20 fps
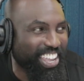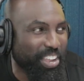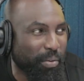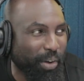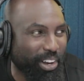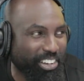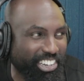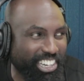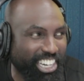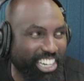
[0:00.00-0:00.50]
He
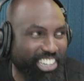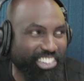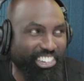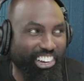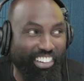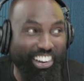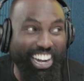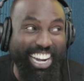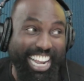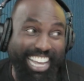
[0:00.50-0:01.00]
watching your
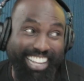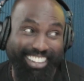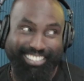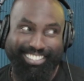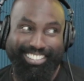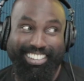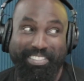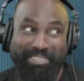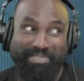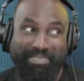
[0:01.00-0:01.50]
children.
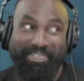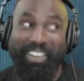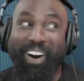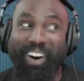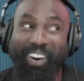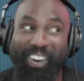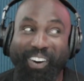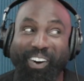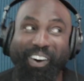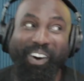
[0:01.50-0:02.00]
Good
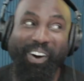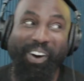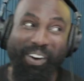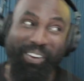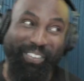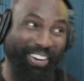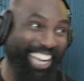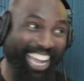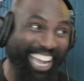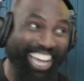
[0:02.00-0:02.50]

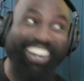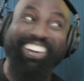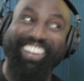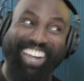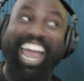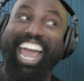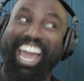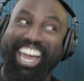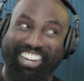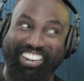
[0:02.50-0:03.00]
morning. We get
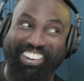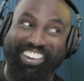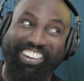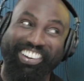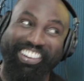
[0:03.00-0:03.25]
together.